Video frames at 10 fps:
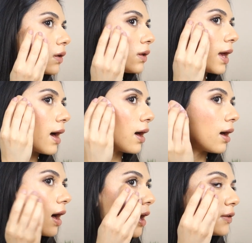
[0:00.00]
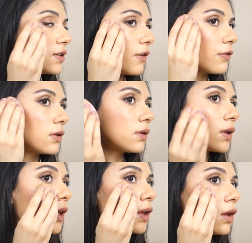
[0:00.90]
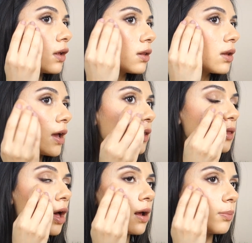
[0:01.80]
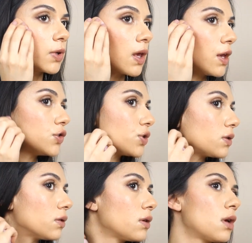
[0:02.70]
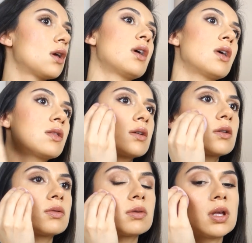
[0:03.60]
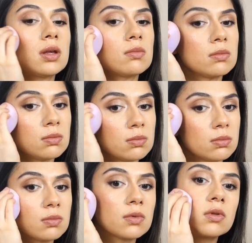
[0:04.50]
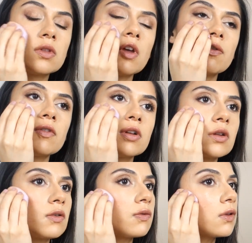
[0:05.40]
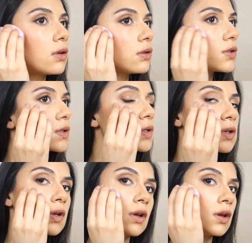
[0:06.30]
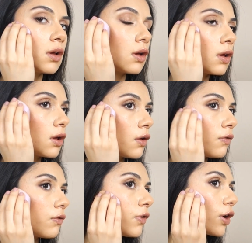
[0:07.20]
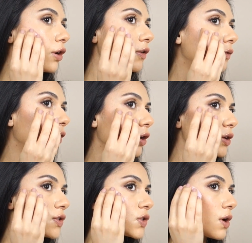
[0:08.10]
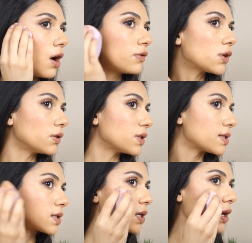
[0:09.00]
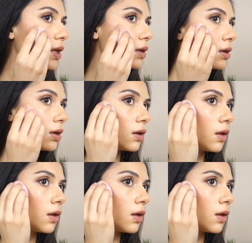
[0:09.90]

Yeah, I definitely like that application. The cream definitely feels very, very soft on the skin.